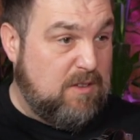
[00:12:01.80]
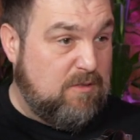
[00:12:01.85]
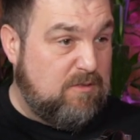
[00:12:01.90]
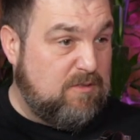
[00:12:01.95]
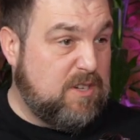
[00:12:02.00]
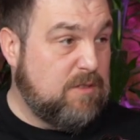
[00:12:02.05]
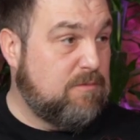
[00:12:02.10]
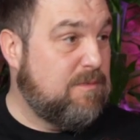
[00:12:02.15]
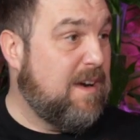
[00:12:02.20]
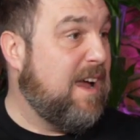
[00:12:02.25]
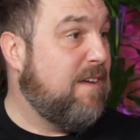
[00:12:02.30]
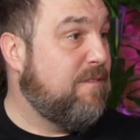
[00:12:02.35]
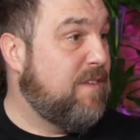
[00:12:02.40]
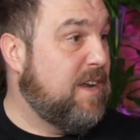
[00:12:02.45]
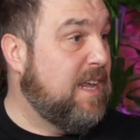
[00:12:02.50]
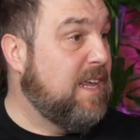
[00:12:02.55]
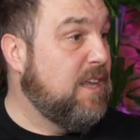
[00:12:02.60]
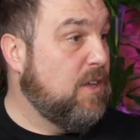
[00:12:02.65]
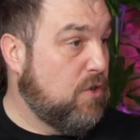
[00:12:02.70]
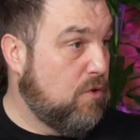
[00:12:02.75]
derive an
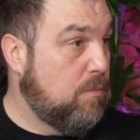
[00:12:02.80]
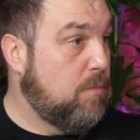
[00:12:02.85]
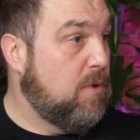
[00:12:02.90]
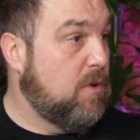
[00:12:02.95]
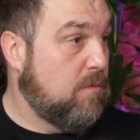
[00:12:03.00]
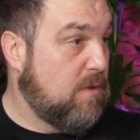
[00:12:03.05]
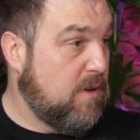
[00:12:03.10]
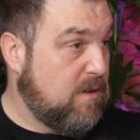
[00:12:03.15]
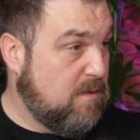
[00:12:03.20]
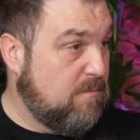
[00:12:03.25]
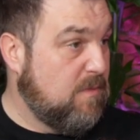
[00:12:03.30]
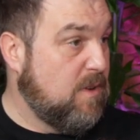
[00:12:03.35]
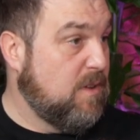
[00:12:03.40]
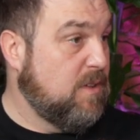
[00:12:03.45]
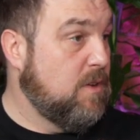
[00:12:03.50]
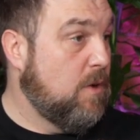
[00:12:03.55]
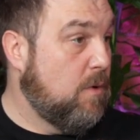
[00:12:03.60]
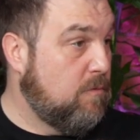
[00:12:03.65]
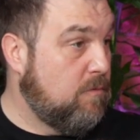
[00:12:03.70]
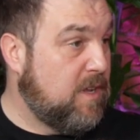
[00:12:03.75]
income or
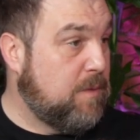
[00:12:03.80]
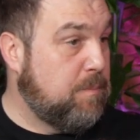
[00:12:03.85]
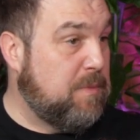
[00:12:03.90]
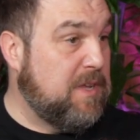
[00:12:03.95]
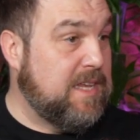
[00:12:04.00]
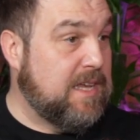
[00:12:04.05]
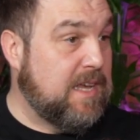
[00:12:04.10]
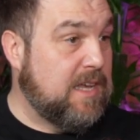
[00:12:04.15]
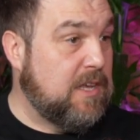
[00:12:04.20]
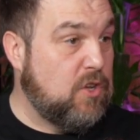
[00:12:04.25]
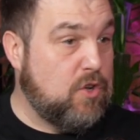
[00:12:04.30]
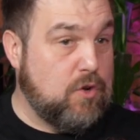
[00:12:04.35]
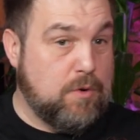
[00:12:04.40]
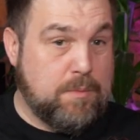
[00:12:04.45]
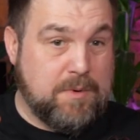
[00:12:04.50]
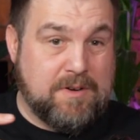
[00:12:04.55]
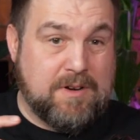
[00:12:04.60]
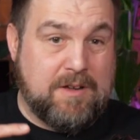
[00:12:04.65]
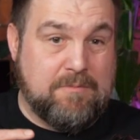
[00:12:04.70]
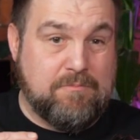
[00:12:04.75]
repeat income
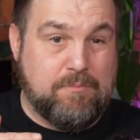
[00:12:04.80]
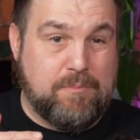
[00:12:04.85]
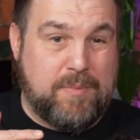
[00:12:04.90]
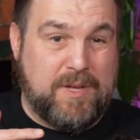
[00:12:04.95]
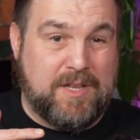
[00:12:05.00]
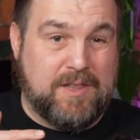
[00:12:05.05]
and build